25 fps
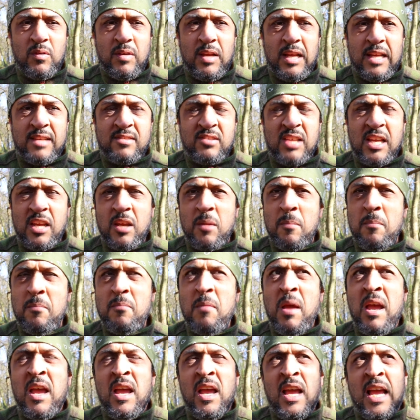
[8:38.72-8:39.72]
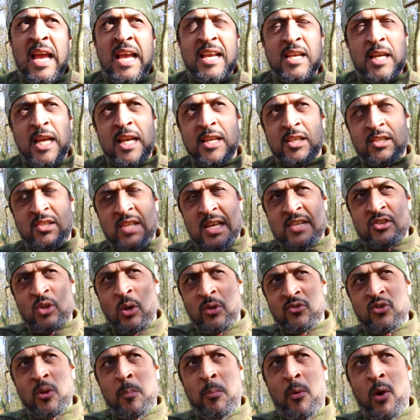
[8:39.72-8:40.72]
it's taken it's, it's
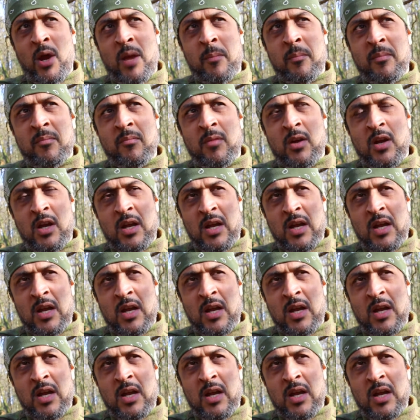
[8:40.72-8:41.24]
got to a point in,